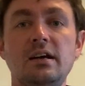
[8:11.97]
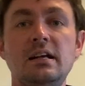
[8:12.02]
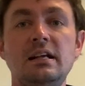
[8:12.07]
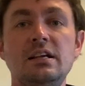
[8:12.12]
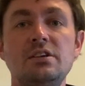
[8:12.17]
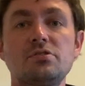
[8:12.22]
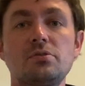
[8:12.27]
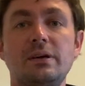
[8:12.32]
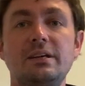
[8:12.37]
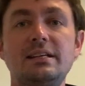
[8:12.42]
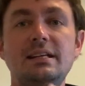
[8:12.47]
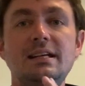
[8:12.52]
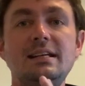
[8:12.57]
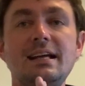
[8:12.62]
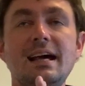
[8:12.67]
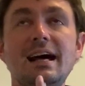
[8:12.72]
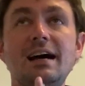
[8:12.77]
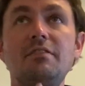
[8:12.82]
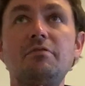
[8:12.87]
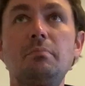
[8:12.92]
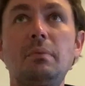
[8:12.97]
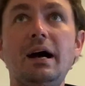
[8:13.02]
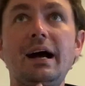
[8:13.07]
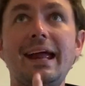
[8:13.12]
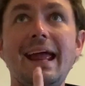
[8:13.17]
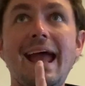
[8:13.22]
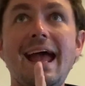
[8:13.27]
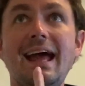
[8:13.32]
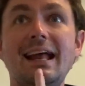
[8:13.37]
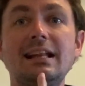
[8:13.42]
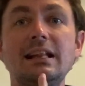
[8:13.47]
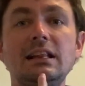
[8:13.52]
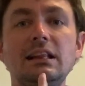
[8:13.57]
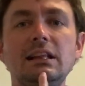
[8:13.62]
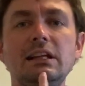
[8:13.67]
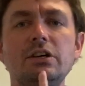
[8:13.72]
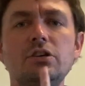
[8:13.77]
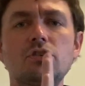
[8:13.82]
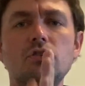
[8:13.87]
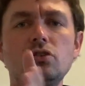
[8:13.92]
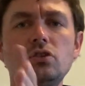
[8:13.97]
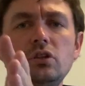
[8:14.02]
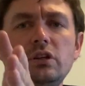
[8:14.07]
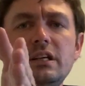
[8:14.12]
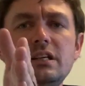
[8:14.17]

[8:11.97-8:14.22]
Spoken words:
So I need to have my head literally